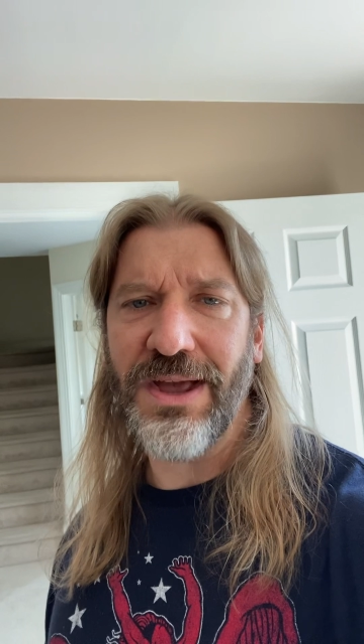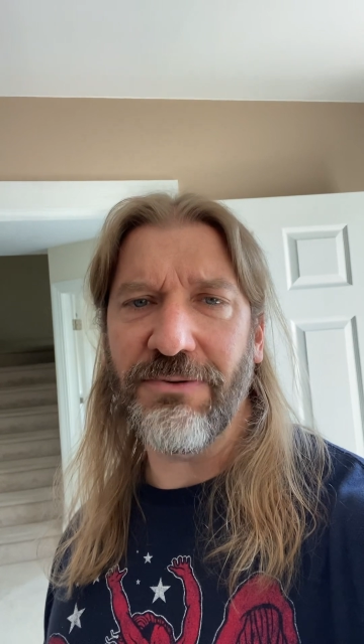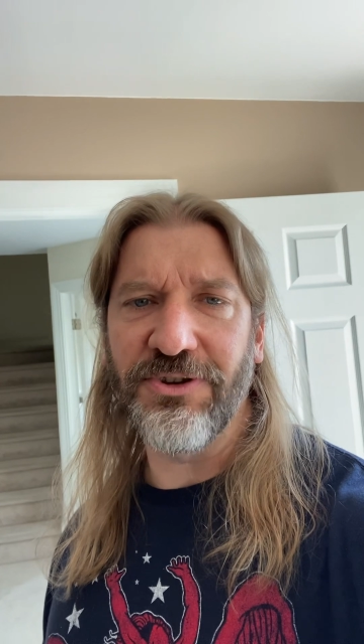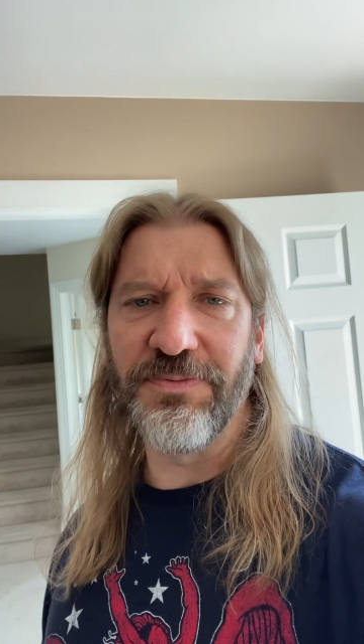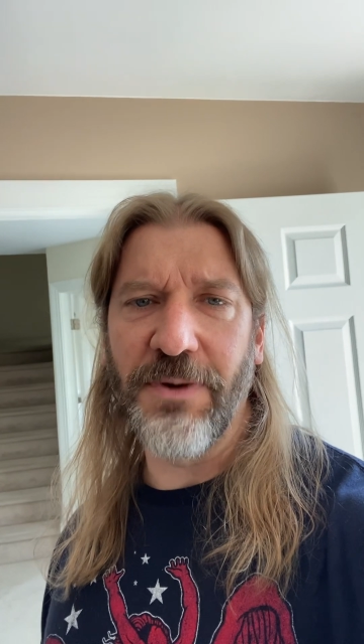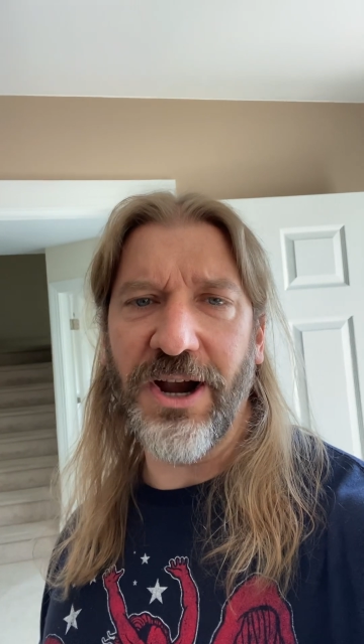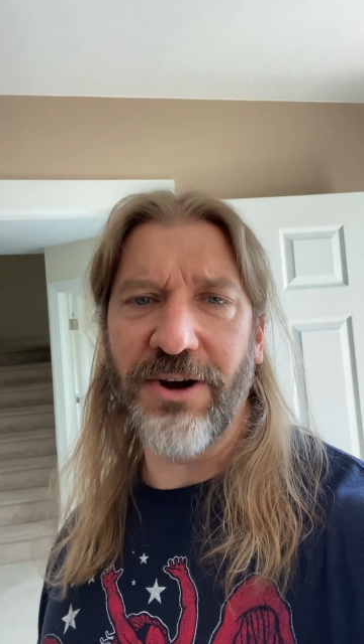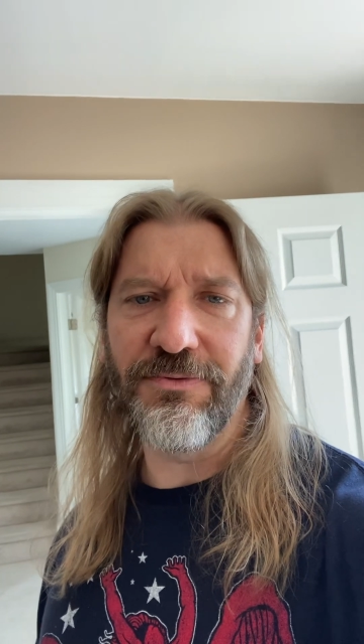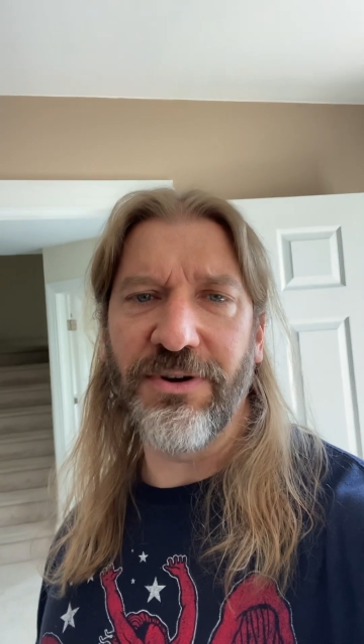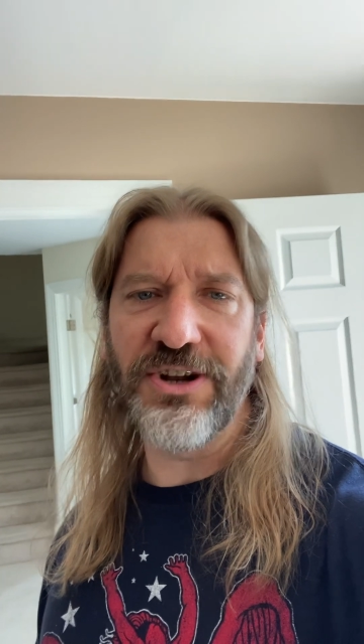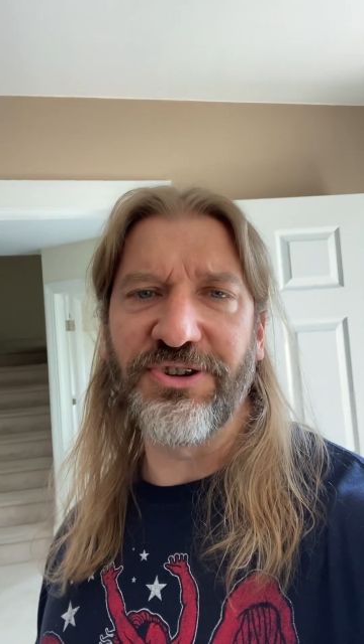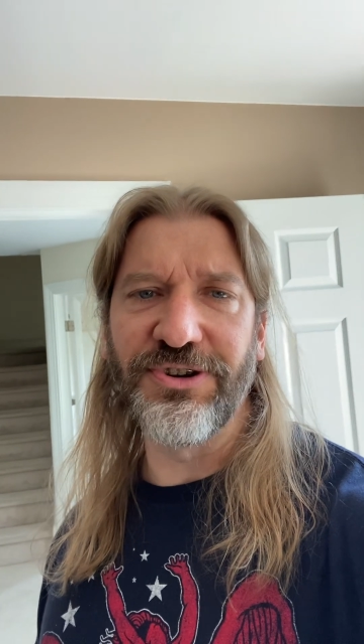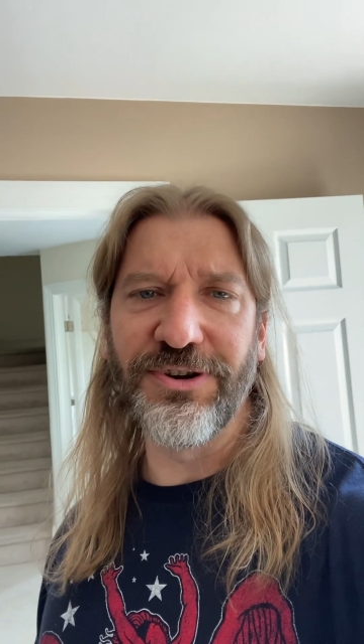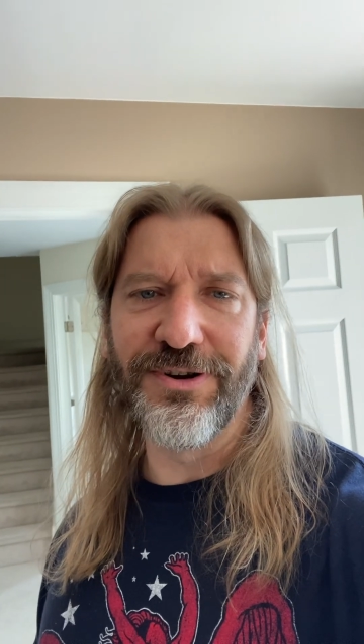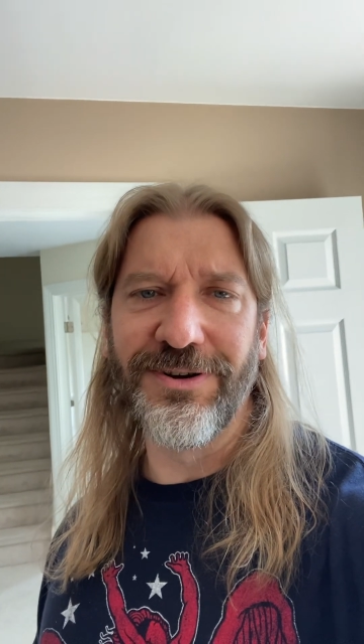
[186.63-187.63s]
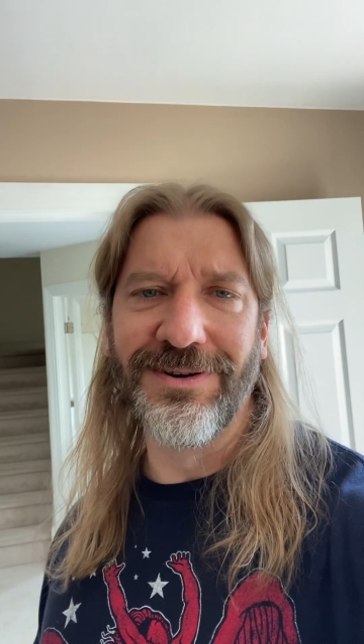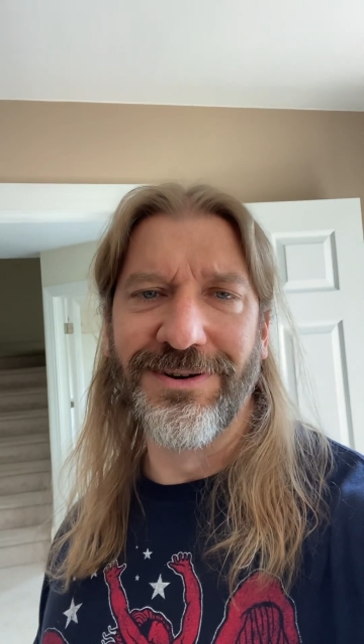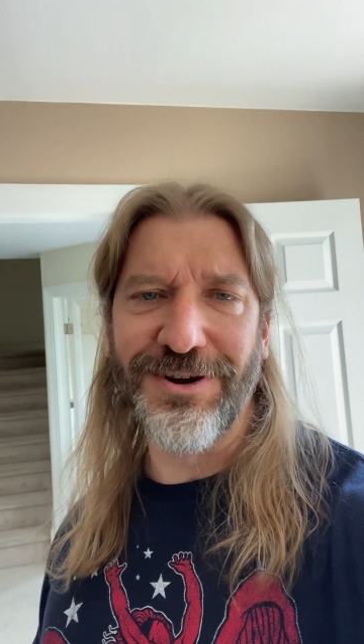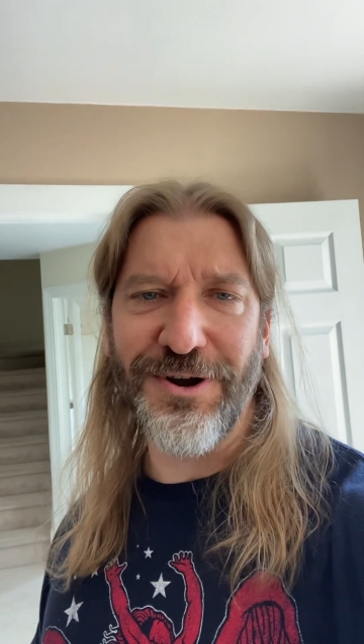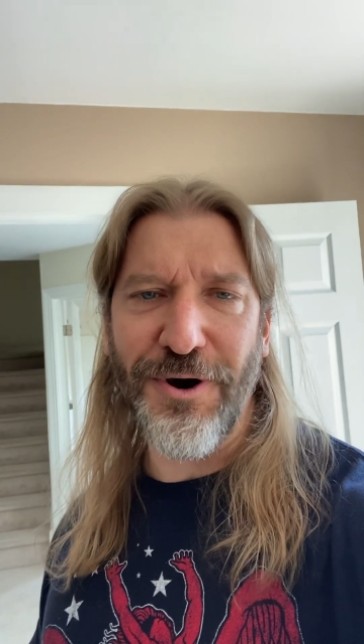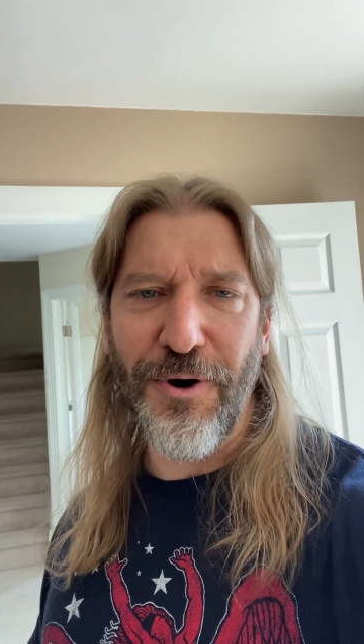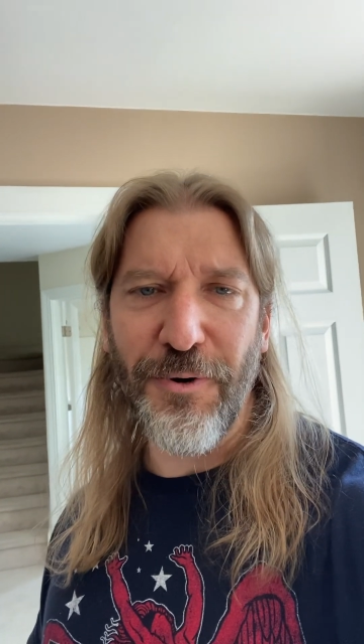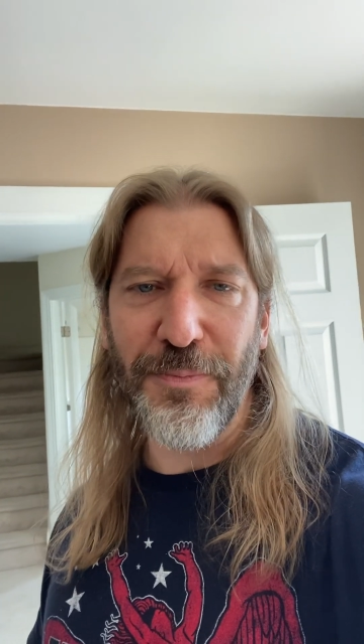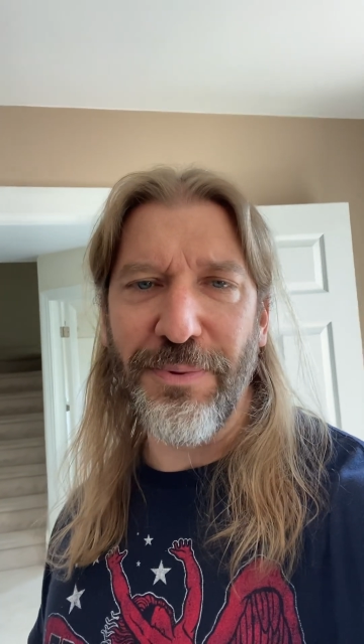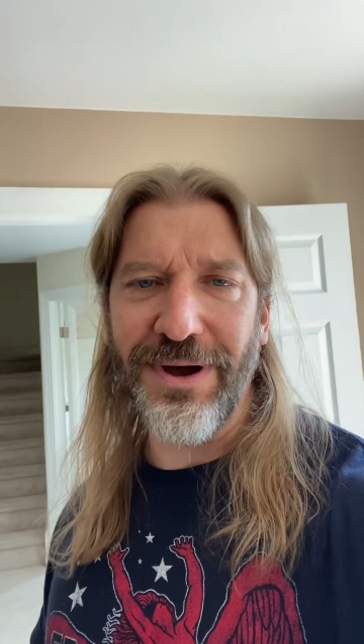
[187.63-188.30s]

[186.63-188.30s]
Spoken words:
That was my original goal,